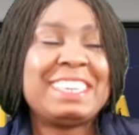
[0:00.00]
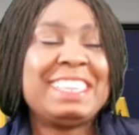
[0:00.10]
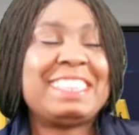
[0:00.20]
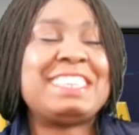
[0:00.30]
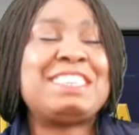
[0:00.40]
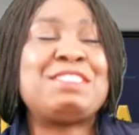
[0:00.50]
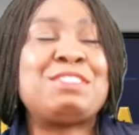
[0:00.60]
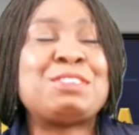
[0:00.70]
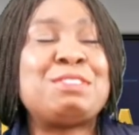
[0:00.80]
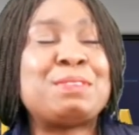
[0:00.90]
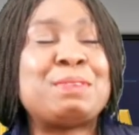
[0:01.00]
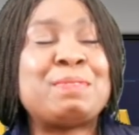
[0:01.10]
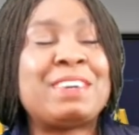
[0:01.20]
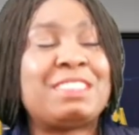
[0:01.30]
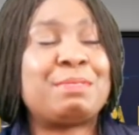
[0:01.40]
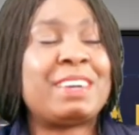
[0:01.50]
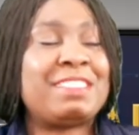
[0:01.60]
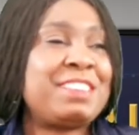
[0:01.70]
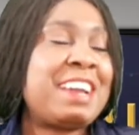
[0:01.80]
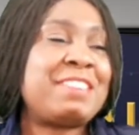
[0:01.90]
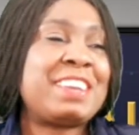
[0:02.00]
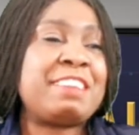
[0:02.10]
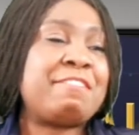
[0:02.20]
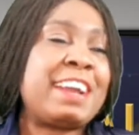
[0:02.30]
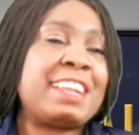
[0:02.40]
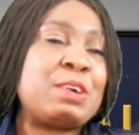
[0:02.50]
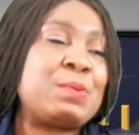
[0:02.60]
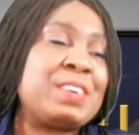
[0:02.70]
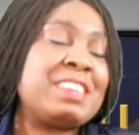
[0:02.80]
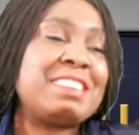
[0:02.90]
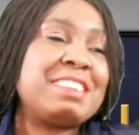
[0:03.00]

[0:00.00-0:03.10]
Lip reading: Thank you so much, Ma. Do you have any final word?